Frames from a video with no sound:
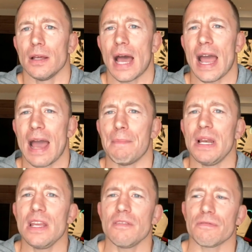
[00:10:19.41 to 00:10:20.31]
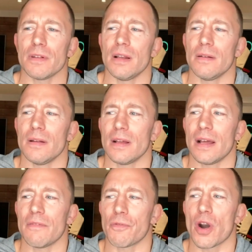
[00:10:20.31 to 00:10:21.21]
I believe
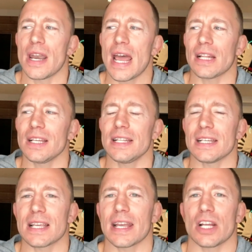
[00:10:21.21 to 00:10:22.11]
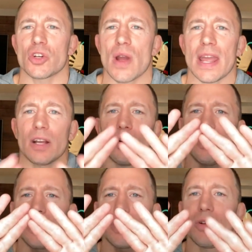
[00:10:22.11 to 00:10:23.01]
for an athlete, it's like a triangle,
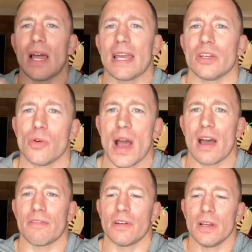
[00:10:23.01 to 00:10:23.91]
like you have